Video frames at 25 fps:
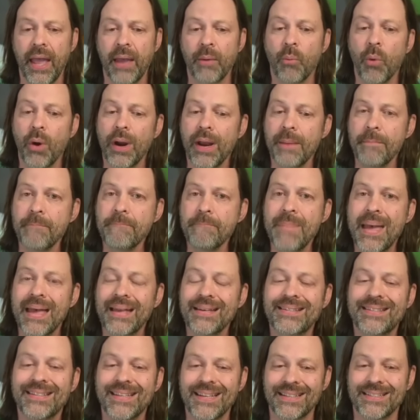and what it
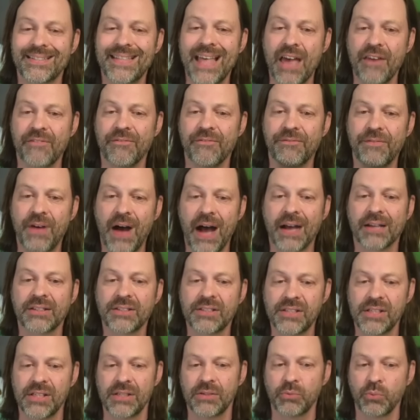meant is that
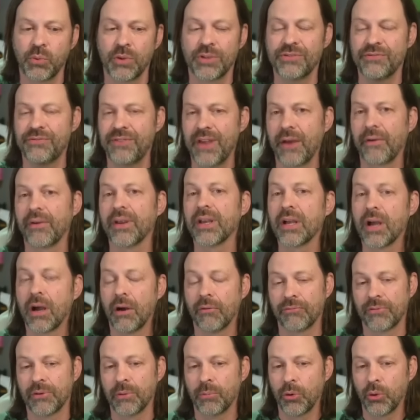foxes was very
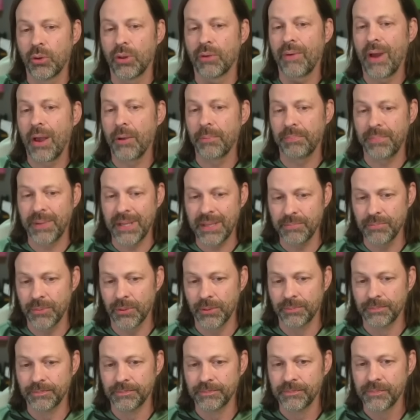comfortable around
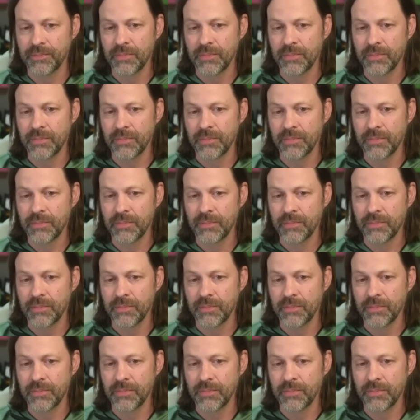people.